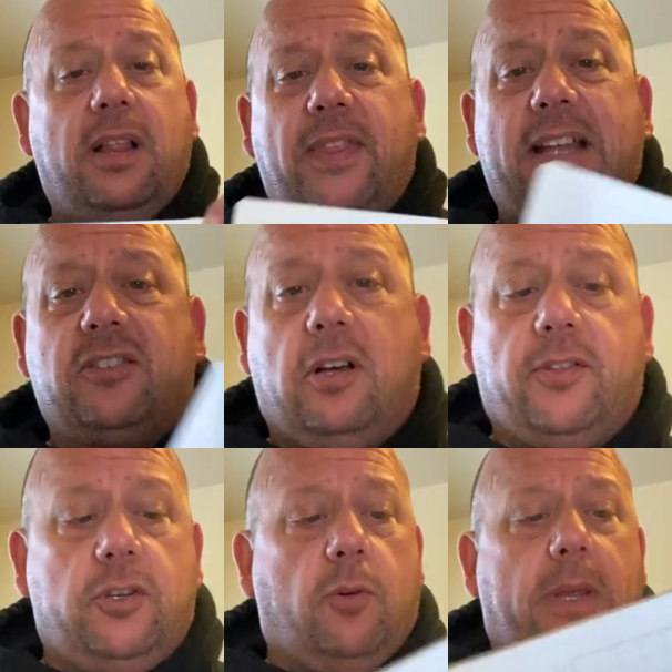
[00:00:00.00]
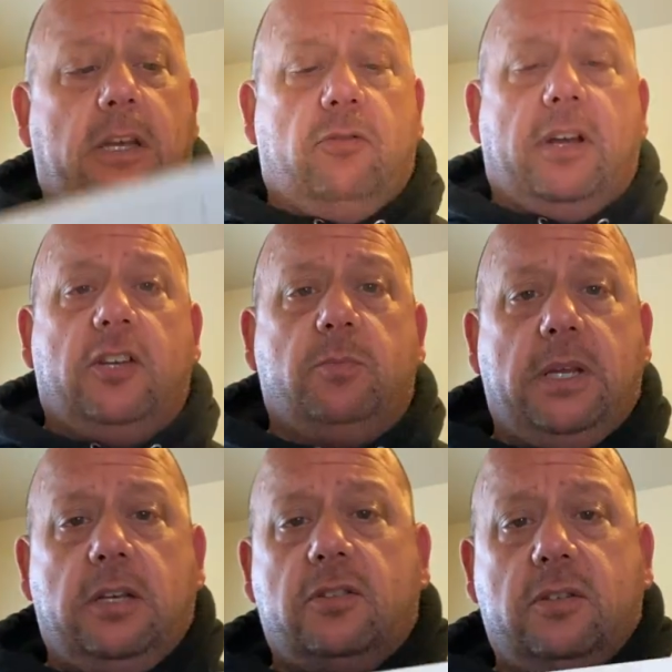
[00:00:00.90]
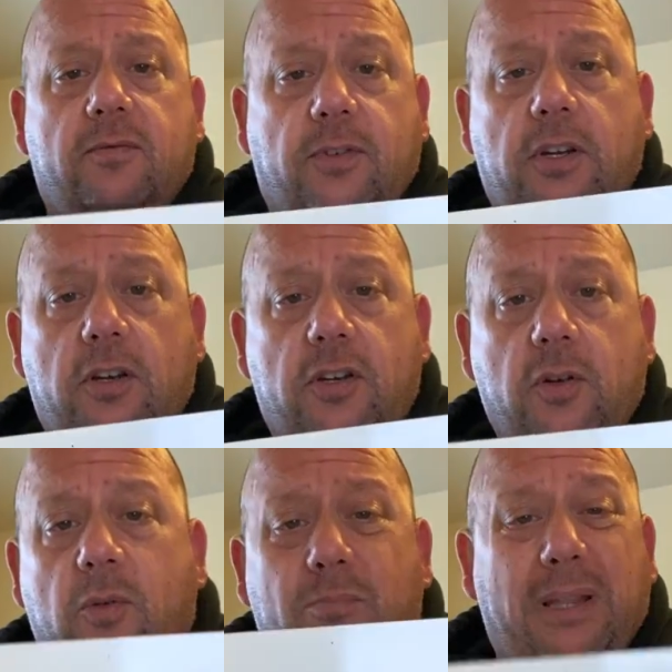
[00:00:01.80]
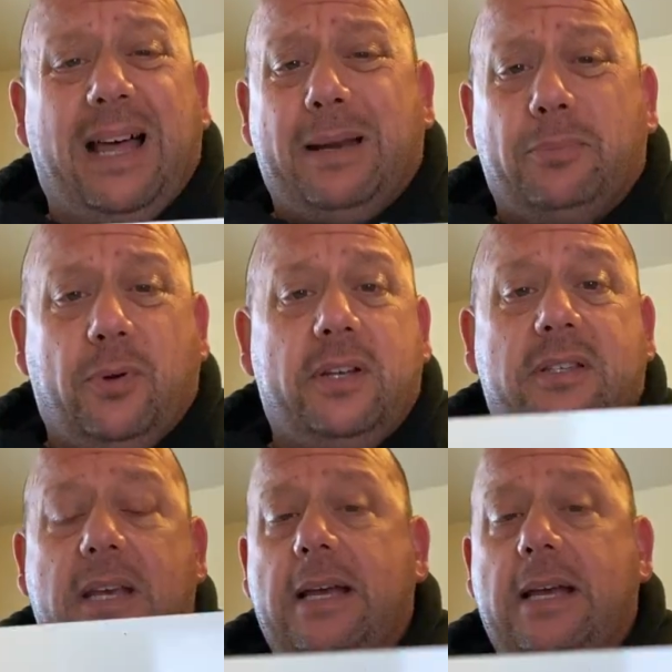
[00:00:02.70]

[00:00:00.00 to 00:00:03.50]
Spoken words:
That's all the domain and range means for you to do. Plotting points